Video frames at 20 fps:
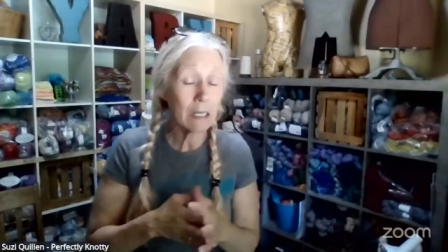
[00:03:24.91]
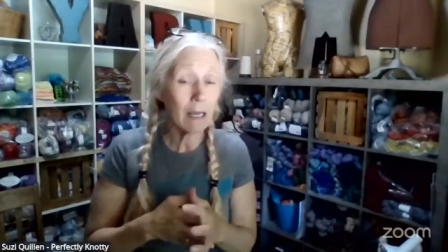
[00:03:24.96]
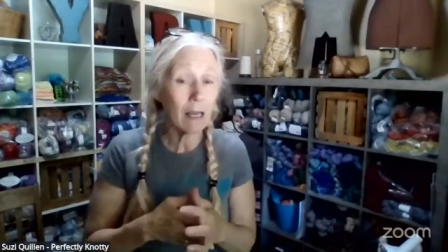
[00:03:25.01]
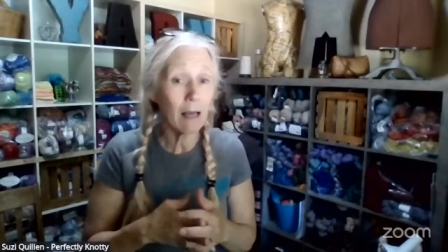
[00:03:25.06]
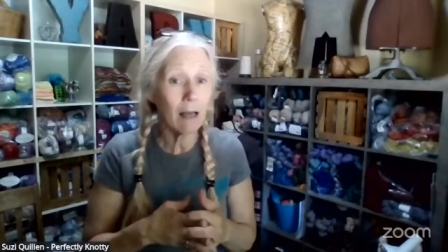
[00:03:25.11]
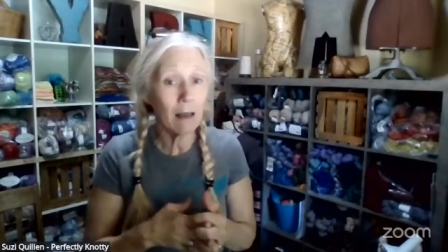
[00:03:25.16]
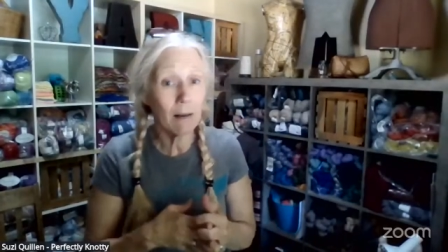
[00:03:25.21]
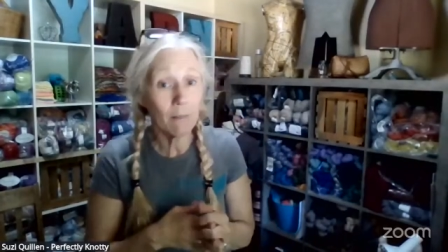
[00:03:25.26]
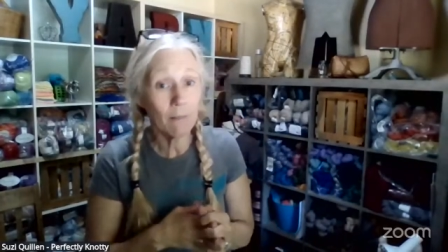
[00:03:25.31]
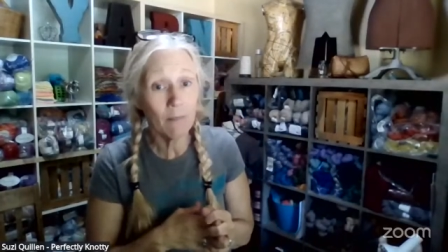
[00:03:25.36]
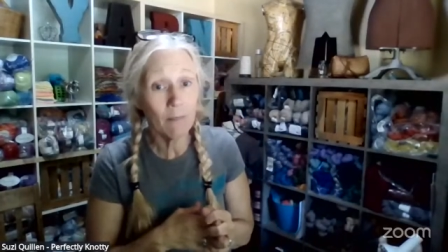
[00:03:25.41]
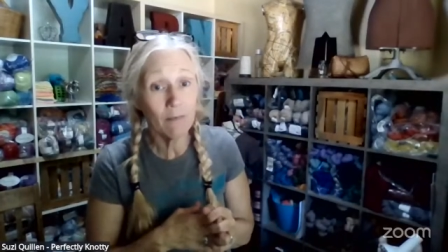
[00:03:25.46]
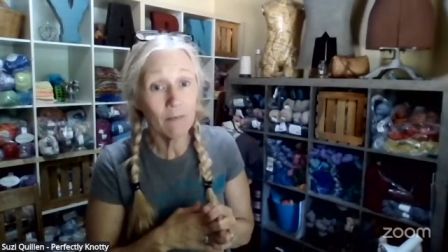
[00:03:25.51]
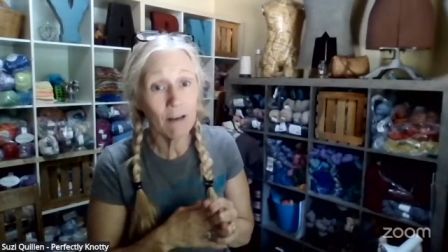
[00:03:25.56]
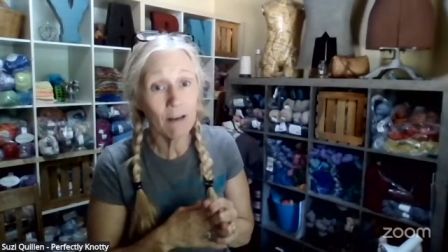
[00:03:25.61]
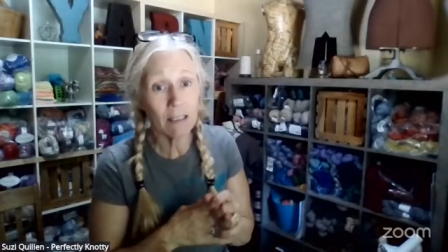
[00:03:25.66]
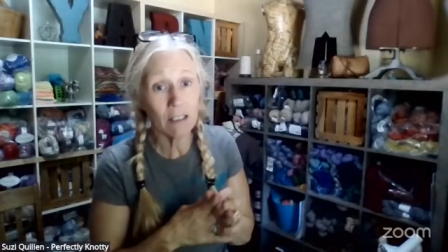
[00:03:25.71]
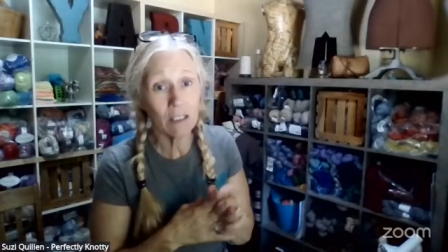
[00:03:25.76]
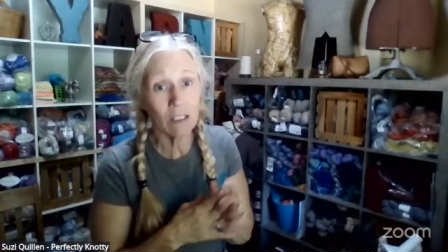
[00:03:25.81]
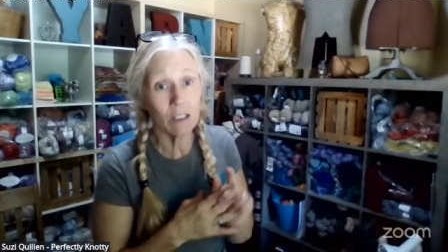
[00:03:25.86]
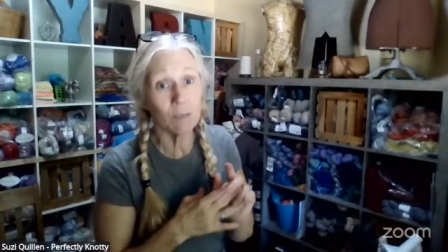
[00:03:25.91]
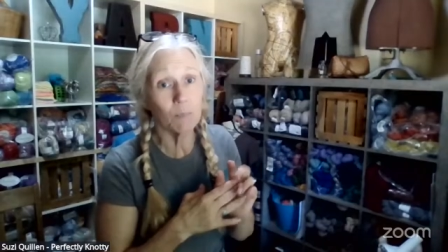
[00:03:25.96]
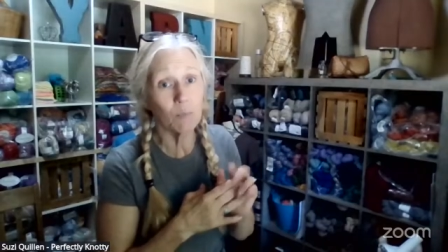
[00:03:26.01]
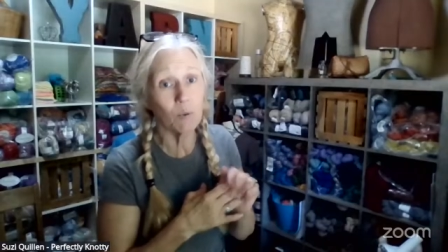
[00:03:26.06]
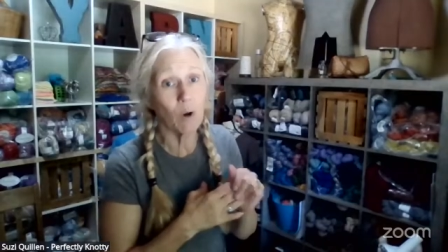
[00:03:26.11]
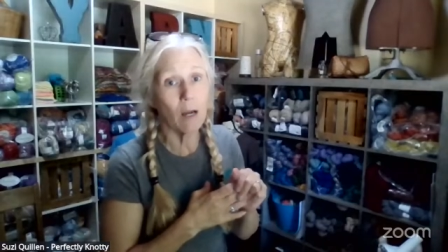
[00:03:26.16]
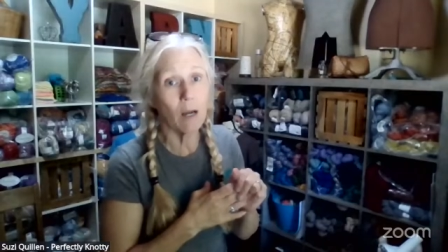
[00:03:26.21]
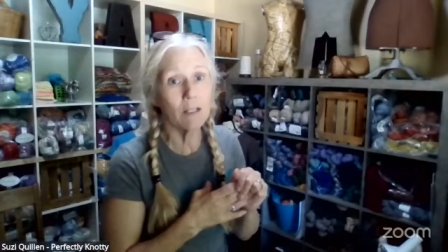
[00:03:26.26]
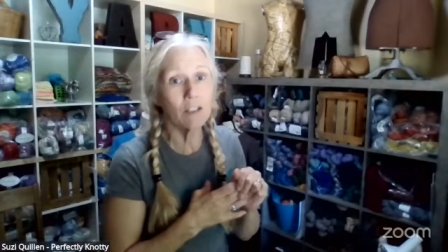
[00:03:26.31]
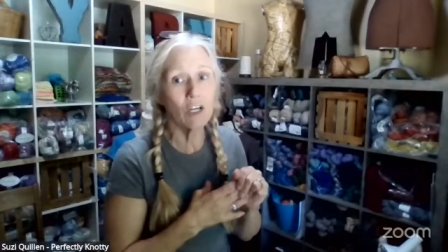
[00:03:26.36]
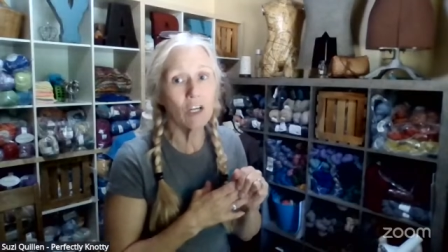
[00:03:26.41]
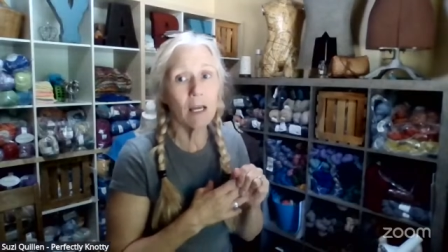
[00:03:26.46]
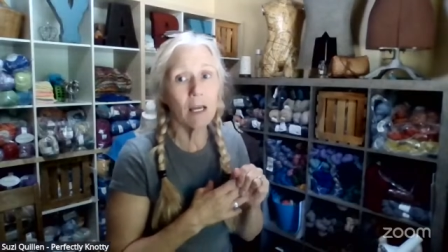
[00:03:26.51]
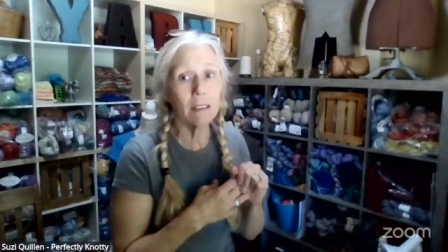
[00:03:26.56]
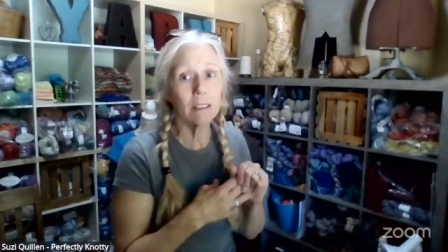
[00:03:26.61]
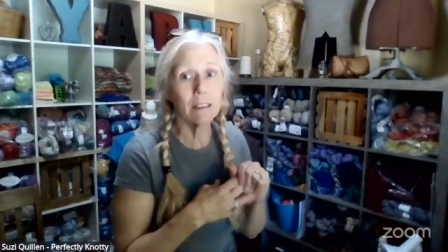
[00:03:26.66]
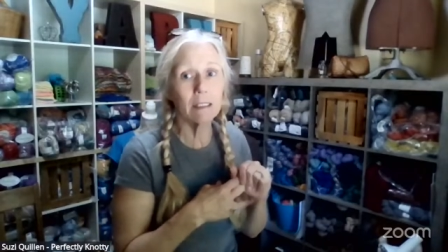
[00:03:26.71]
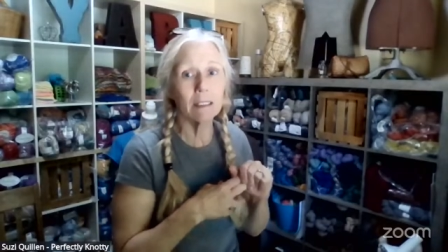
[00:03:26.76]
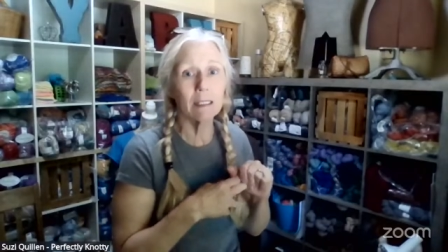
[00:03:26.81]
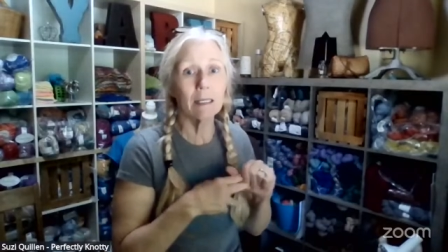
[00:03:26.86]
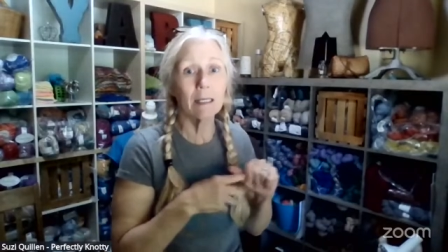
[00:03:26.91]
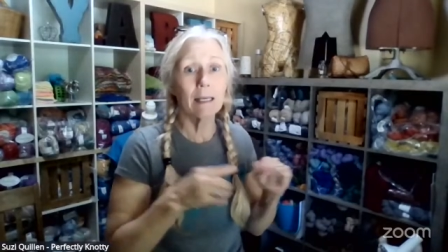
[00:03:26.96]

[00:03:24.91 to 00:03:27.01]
vest project.